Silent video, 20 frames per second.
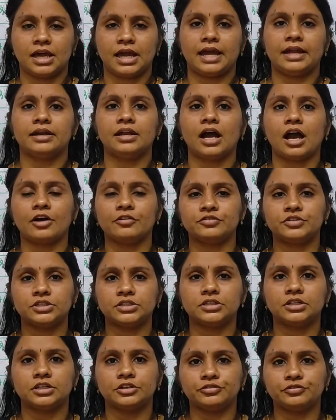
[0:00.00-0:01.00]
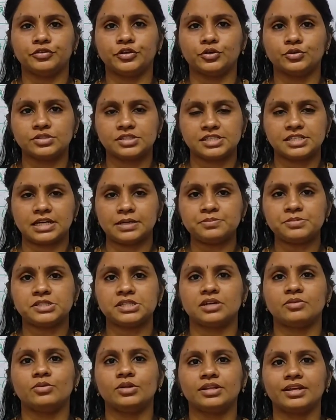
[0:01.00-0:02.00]
and after a few steps
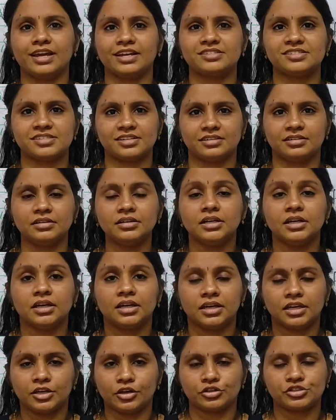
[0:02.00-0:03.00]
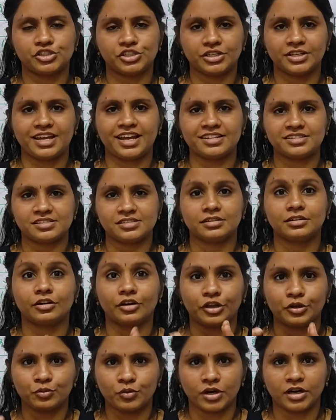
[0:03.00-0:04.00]
he or she gets a
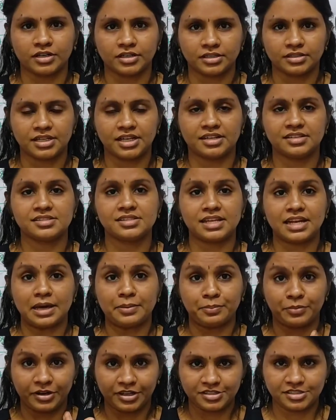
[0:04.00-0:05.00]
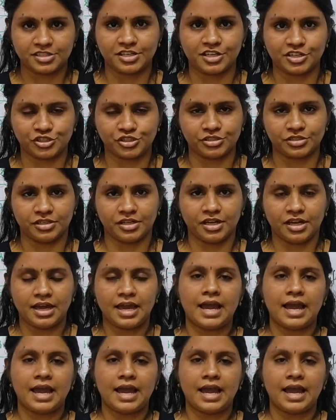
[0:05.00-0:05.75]
reward, that is an appreciation.